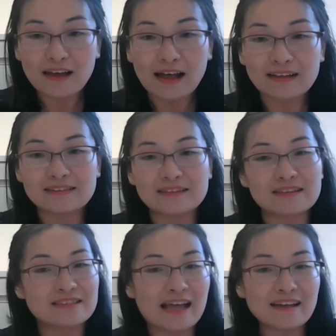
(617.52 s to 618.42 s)
And
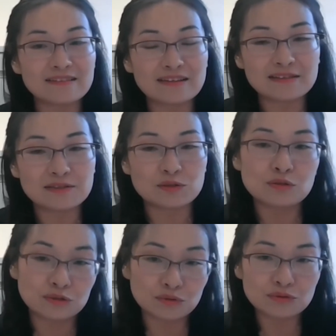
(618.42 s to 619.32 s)
the second is
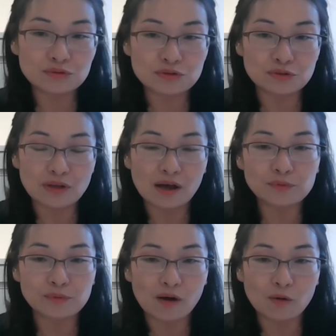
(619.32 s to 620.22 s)
schools should not
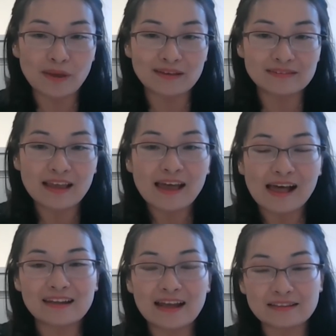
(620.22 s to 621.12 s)
reopen
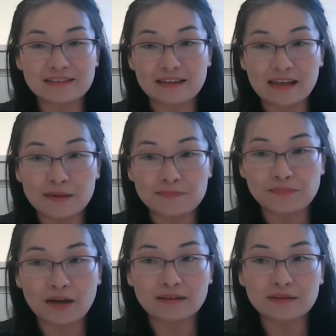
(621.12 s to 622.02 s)
unless they can
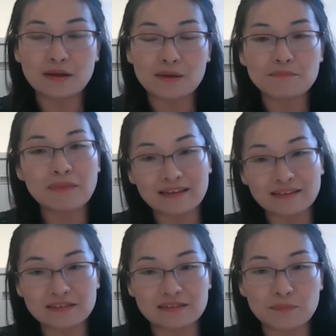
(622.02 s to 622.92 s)
meet
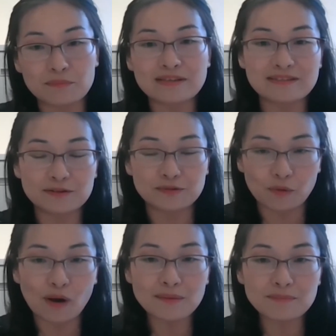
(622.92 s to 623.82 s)
the basic
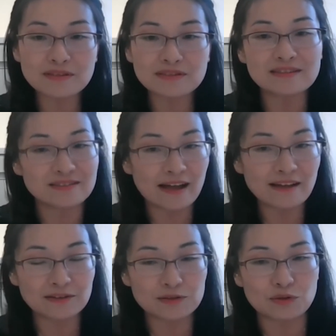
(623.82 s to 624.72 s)
requirements and
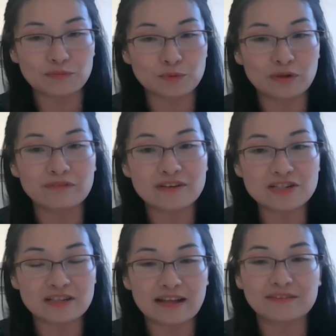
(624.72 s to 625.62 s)
standards of
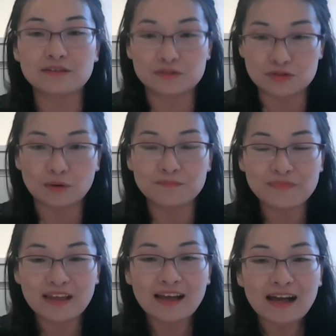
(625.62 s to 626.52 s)
prevention and control.
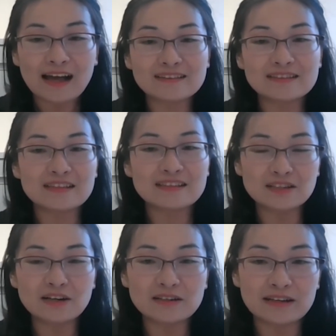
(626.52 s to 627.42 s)
And the
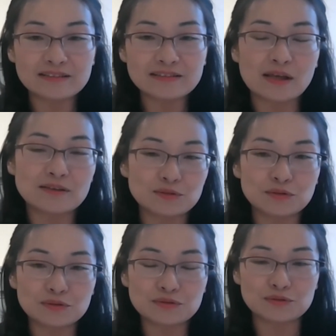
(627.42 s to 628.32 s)
third is
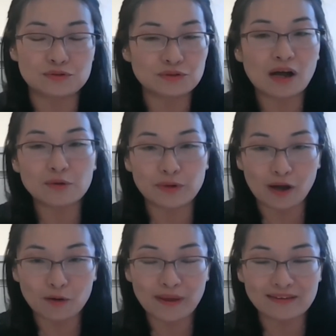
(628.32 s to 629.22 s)
schools should not
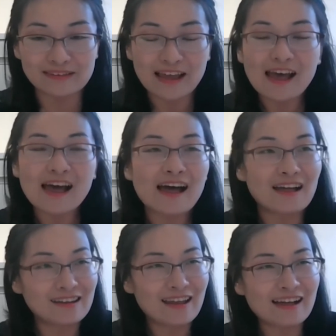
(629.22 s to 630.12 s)
reopen
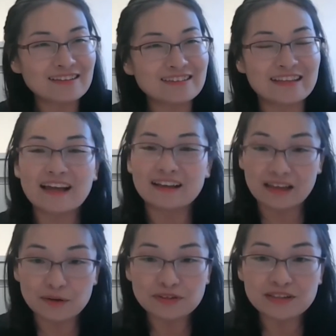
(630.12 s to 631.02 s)
unless they can
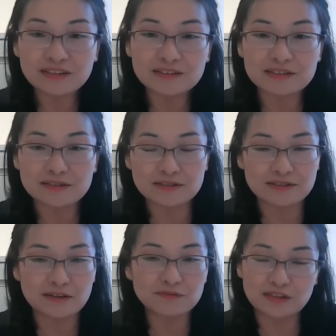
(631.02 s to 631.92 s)
guarantee the
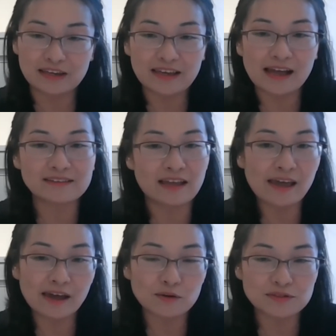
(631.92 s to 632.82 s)
safety and
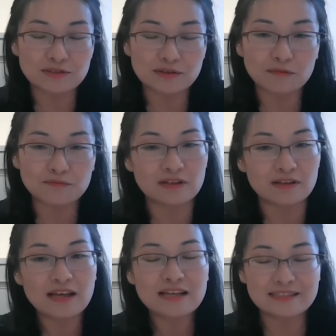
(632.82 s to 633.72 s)
health of the
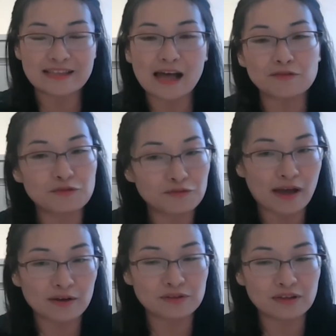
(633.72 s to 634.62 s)
staff,
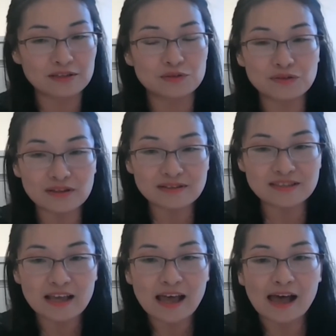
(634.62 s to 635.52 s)
faculty,
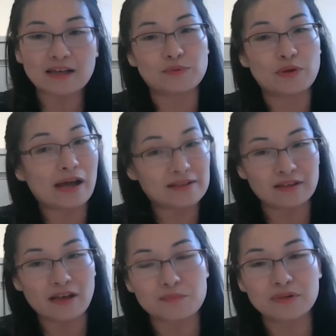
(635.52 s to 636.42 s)
students, as well as the
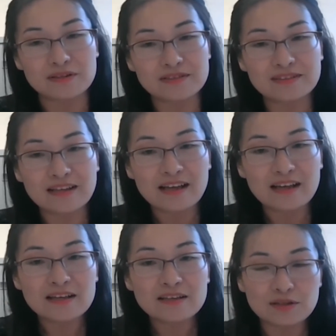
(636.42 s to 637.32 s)
campus.
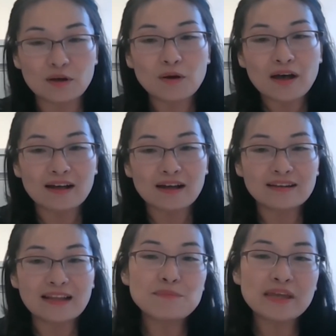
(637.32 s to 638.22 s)
So
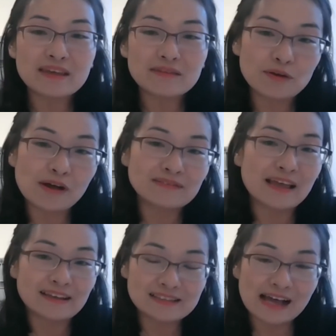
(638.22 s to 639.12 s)
let me give you an
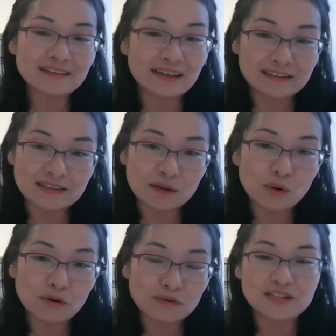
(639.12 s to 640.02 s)
exact
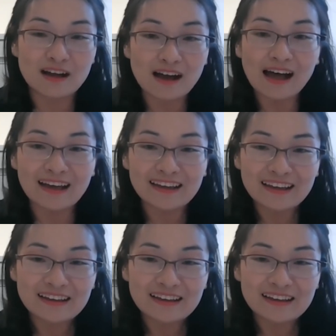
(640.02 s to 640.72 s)
example of Shanghai.